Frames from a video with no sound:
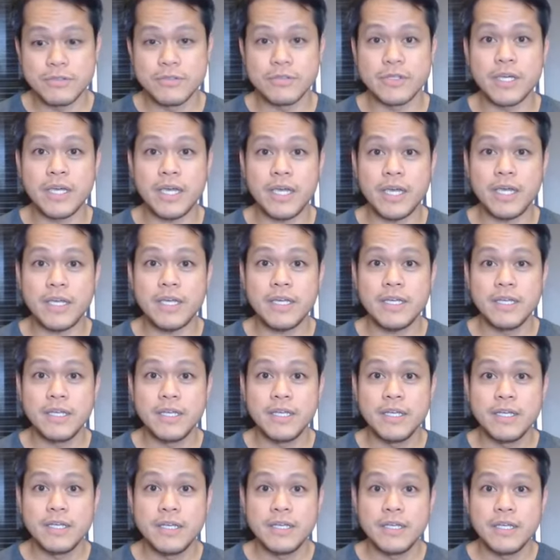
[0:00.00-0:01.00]
Okay?
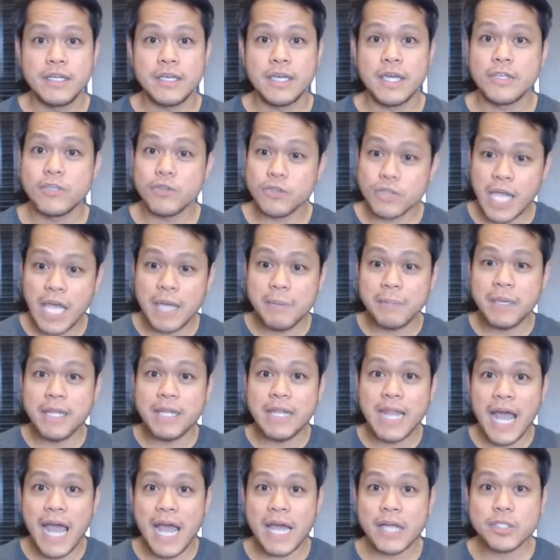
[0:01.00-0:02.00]
Can you type
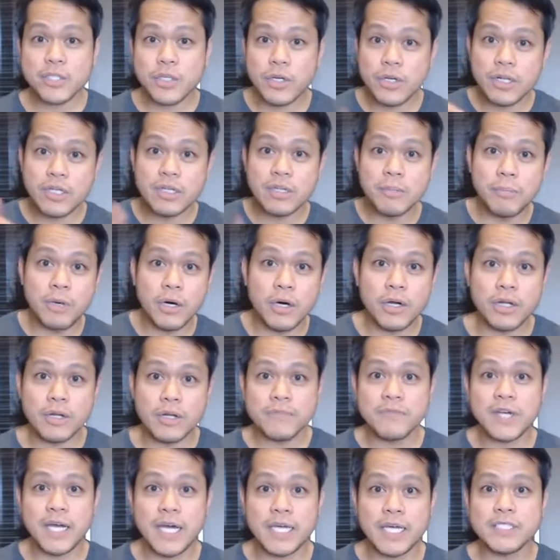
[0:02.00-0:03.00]
in action at the
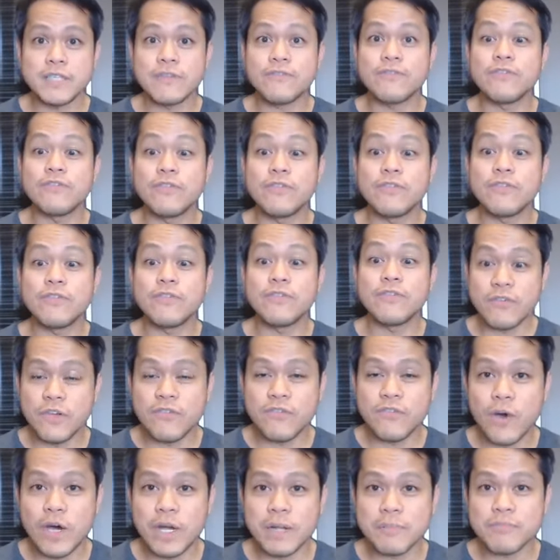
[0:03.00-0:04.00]
bottom, guys?
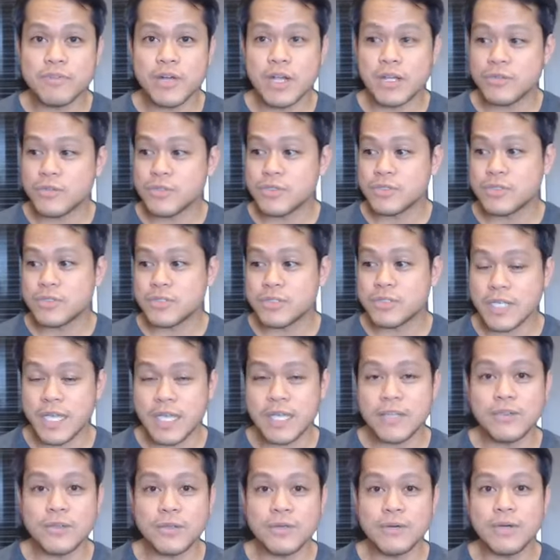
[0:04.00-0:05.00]
If what I'm trying to
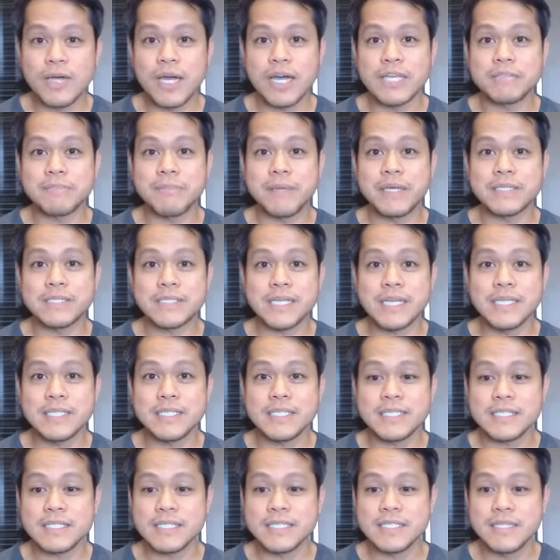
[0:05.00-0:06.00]
say to you guys makes
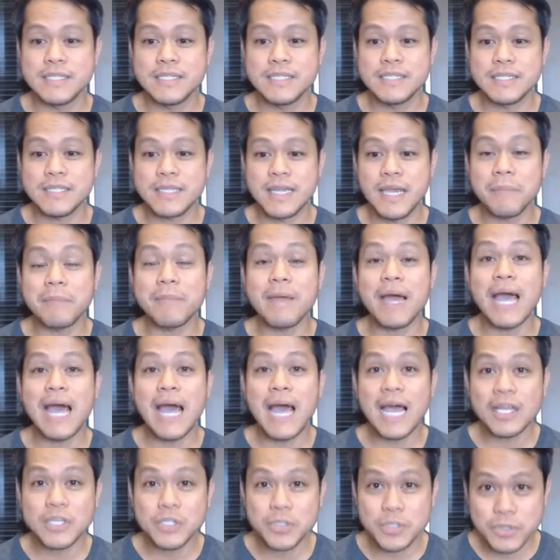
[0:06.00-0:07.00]
sense, type
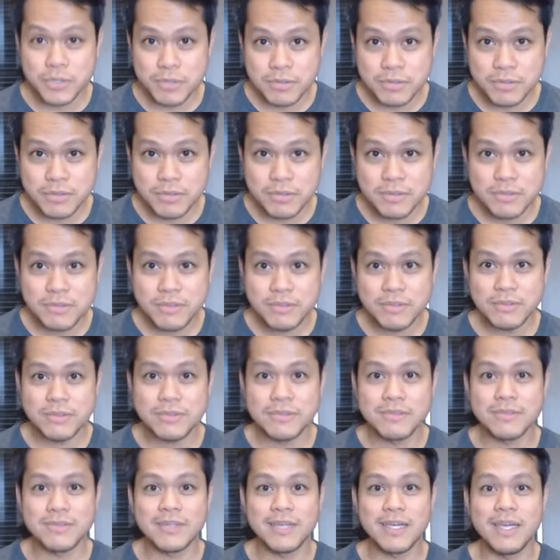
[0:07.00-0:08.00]
action.
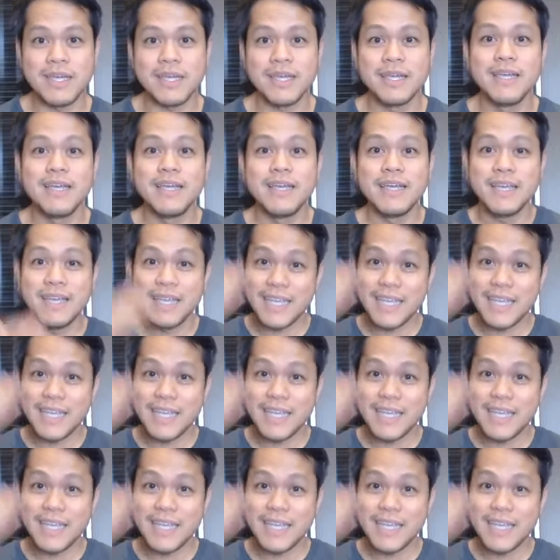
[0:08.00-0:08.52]
Okay,